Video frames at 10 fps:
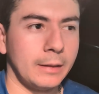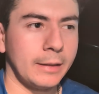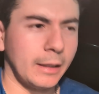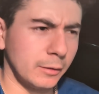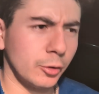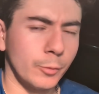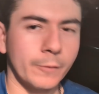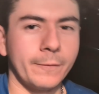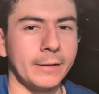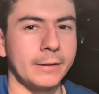Gained a little
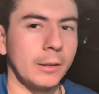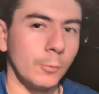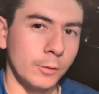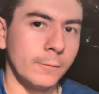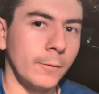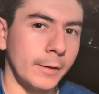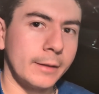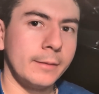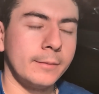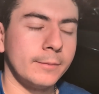more fat than I would have
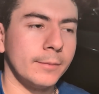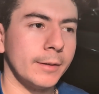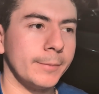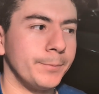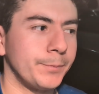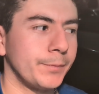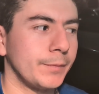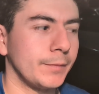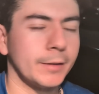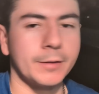wanted, but
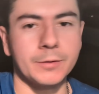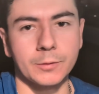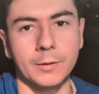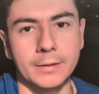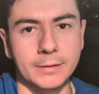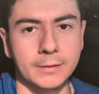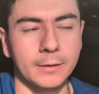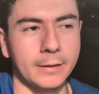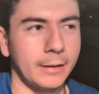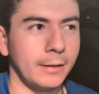nothing too crazy.
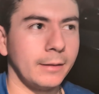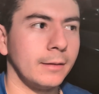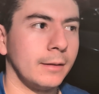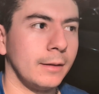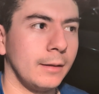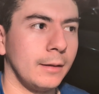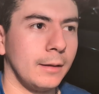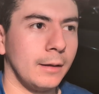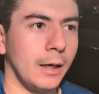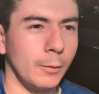So I
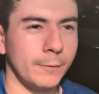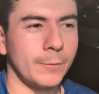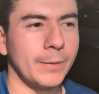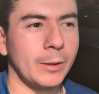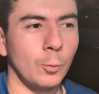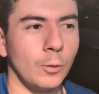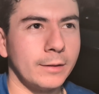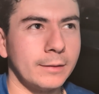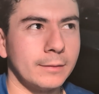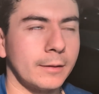went from like I
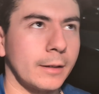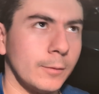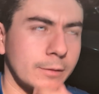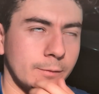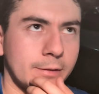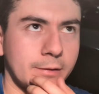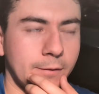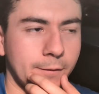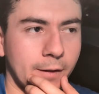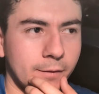wasn't
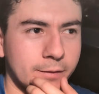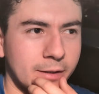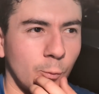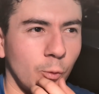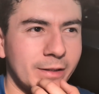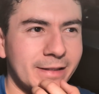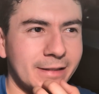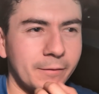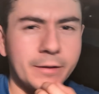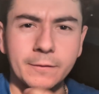165. I was like
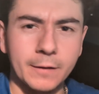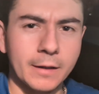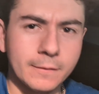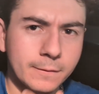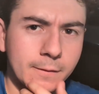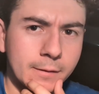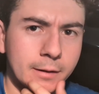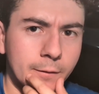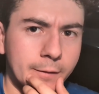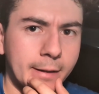175,
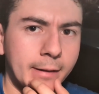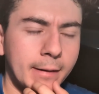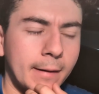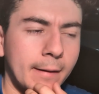give or take.